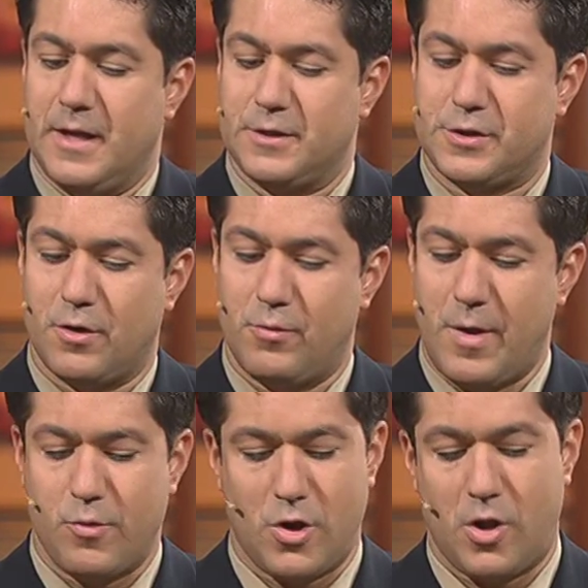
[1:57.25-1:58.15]
And so we
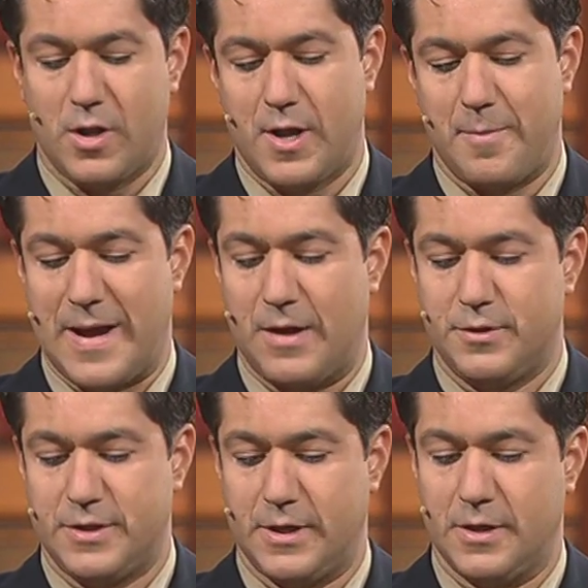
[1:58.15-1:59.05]
would all come
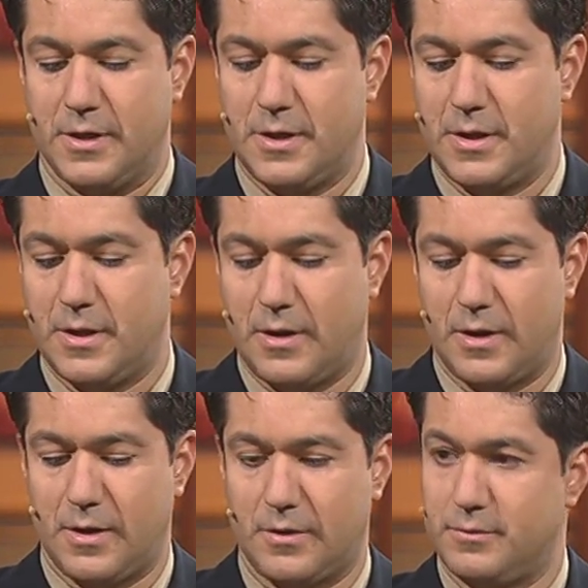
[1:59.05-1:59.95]
out and uh,
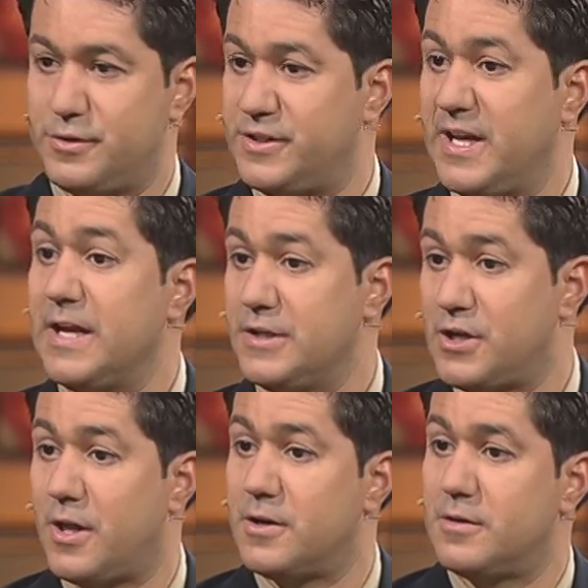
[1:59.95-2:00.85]
see each
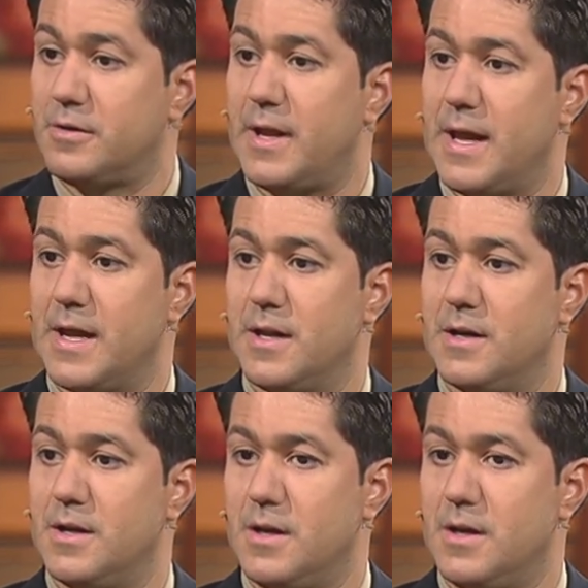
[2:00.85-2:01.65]
other, and